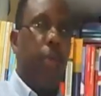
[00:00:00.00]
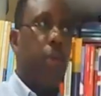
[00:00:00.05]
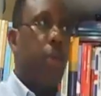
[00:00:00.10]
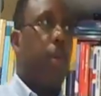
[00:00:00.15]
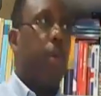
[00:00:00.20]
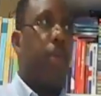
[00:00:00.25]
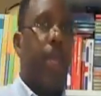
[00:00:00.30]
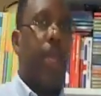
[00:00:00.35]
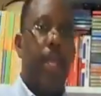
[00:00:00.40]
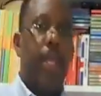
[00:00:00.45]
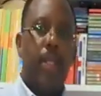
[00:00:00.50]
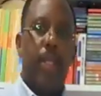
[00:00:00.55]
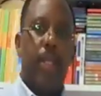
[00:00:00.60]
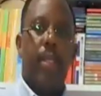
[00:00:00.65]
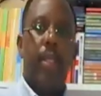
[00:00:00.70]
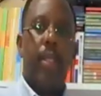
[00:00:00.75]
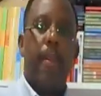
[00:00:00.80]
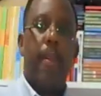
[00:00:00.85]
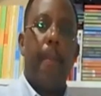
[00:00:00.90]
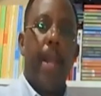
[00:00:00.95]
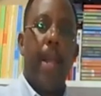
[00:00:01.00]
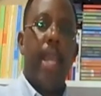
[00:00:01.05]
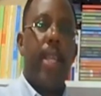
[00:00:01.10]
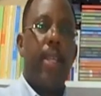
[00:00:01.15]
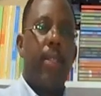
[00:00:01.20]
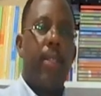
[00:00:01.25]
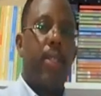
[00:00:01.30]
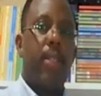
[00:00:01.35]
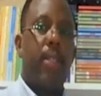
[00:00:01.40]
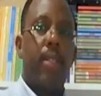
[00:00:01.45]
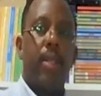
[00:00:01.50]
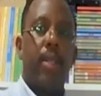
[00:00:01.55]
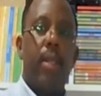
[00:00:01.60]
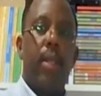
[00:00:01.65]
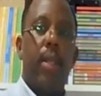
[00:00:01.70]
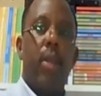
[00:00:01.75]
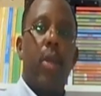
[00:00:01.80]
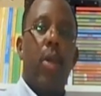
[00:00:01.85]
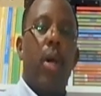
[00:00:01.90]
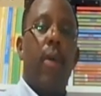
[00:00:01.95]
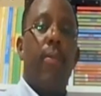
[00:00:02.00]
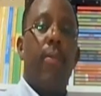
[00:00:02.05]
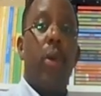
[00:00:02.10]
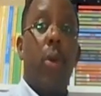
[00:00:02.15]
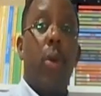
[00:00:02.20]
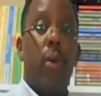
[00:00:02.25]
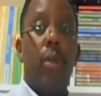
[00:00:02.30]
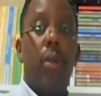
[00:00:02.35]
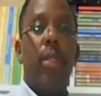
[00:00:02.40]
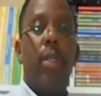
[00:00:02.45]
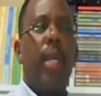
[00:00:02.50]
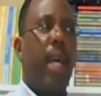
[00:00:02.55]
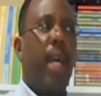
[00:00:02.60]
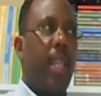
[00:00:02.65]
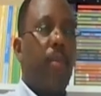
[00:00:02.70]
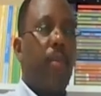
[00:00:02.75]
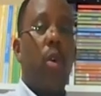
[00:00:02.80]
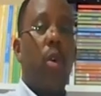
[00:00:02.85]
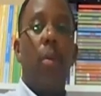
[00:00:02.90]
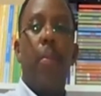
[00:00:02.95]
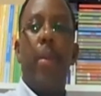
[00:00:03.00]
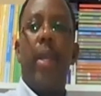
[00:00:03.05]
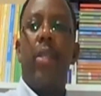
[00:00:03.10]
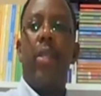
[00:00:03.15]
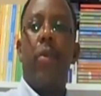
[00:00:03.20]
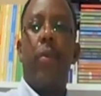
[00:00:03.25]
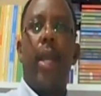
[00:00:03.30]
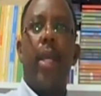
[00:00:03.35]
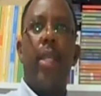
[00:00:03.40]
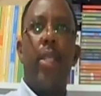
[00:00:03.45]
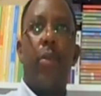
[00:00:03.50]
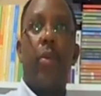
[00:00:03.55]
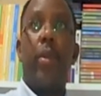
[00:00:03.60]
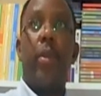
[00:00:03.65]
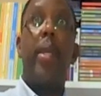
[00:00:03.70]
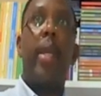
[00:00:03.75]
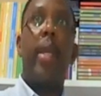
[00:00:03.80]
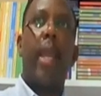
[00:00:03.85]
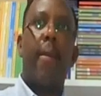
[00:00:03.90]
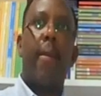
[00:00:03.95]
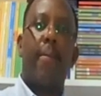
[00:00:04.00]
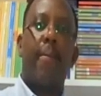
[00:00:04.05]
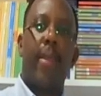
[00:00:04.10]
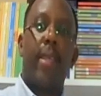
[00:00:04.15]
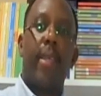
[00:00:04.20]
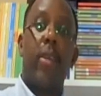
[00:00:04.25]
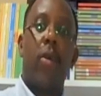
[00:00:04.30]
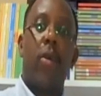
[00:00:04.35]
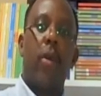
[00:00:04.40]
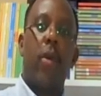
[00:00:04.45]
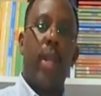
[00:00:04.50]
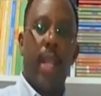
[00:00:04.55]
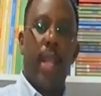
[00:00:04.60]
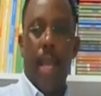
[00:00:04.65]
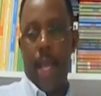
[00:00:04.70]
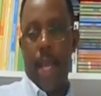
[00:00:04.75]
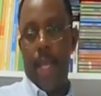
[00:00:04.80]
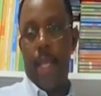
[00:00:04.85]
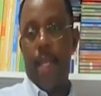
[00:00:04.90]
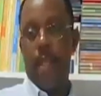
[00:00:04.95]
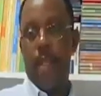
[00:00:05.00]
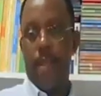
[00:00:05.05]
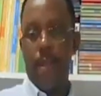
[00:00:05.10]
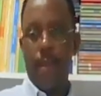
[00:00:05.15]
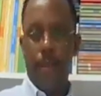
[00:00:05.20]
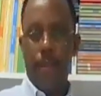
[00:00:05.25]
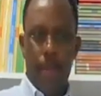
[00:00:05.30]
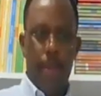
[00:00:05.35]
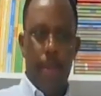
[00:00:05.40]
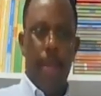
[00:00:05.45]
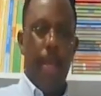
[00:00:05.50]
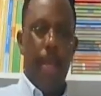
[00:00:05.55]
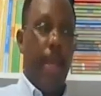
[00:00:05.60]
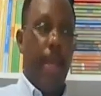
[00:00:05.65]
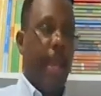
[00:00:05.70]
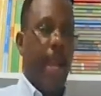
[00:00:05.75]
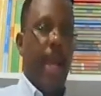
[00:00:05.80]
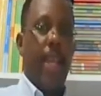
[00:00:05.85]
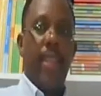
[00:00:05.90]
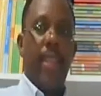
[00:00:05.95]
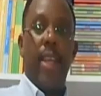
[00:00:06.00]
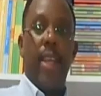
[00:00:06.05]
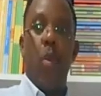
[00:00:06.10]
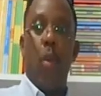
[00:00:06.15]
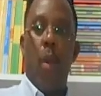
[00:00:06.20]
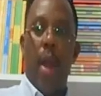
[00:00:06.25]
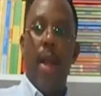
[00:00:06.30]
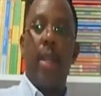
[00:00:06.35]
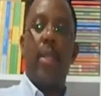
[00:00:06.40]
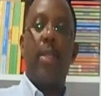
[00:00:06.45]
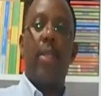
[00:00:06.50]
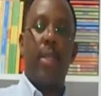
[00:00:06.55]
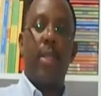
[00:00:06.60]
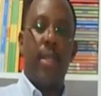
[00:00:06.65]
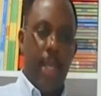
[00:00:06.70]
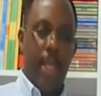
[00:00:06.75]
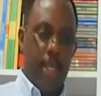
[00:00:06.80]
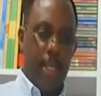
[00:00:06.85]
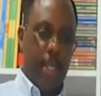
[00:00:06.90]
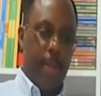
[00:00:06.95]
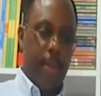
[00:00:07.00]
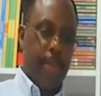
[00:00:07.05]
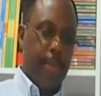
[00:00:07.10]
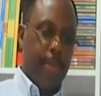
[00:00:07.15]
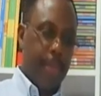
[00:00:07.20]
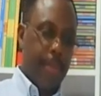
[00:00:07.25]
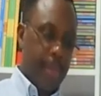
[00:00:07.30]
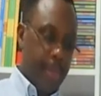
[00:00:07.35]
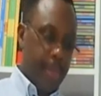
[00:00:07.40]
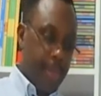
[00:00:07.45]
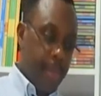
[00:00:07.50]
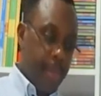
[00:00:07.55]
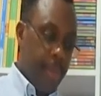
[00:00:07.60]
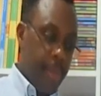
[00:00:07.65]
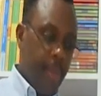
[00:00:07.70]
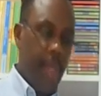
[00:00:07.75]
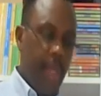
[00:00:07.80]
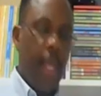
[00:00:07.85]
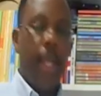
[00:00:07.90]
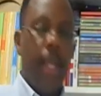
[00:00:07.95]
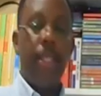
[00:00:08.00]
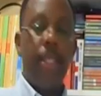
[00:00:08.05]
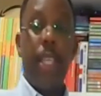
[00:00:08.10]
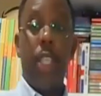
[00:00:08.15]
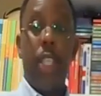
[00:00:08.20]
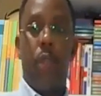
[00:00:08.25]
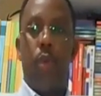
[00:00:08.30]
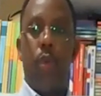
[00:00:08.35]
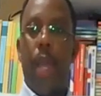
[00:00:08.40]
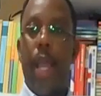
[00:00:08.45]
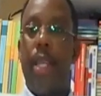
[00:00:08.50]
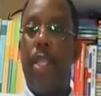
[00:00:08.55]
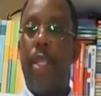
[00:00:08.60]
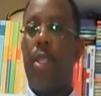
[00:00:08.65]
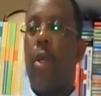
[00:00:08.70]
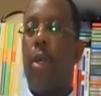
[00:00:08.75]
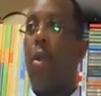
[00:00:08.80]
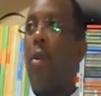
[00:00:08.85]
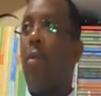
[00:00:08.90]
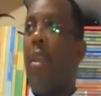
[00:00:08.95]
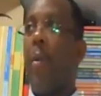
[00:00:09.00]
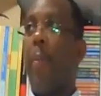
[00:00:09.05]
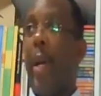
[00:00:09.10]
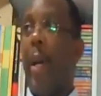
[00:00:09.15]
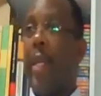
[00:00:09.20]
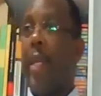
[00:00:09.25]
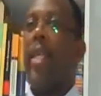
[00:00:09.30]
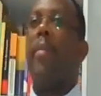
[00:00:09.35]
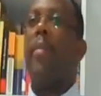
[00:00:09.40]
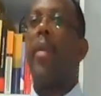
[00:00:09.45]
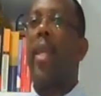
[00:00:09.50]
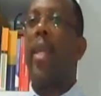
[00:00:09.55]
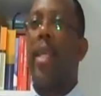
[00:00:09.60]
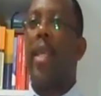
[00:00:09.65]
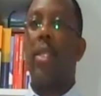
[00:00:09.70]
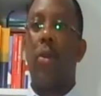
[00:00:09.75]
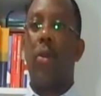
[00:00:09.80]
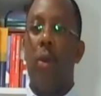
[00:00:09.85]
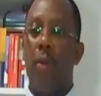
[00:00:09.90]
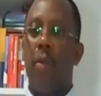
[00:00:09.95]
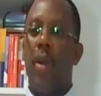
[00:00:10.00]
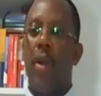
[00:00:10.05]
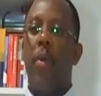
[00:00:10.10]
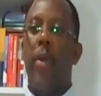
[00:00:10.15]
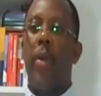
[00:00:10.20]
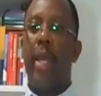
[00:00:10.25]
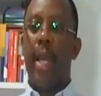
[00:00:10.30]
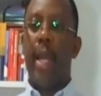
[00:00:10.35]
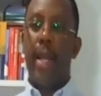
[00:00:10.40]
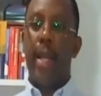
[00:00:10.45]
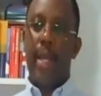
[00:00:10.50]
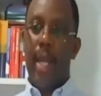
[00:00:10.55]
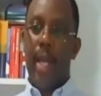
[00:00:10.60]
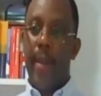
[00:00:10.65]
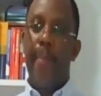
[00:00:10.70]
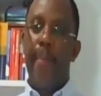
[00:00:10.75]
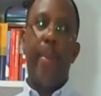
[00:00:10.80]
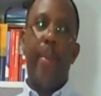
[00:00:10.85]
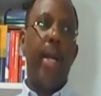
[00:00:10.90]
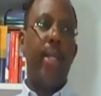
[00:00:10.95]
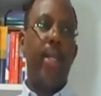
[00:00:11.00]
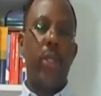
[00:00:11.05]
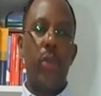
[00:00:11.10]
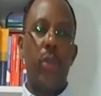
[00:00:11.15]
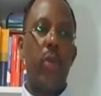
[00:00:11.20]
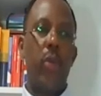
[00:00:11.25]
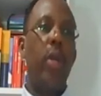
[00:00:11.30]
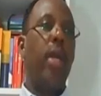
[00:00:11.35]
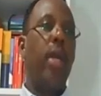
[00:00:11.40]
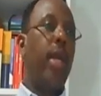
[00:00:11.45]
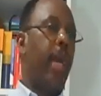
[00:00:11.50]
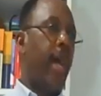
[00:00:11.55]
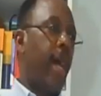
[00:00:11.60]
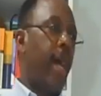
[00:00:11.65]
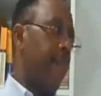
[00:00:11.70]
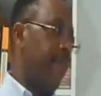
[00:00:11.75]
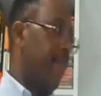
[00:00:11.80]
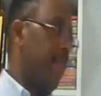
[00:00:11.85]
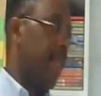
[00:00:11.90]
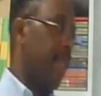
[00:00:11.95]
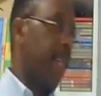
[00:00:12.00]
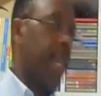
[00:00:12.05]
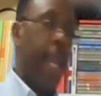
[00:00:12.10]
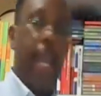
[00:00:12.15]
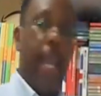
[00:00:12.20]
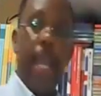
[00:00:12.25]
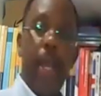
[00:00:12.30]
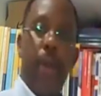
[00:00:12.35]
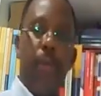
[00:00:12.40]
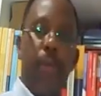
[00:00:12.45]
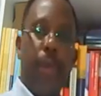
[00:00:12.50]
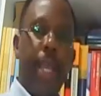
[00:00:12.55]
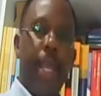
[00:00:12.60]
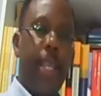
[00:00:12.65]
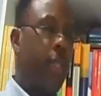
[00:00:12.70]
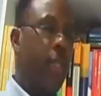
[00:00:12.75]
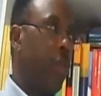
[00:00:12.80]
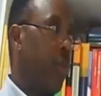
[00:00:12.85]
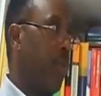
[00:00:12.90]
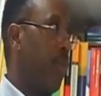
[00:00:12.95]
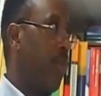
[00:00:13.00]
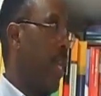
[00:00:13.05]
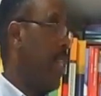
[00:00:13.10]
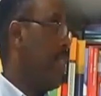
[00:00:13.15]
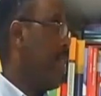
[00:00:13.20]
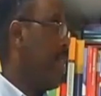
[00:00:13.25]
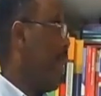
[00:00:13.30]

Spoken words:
from this place? Of course, at the moment, we are doing everything online. And then once this situation of the pandemic is over, we can come back to having a face-to-face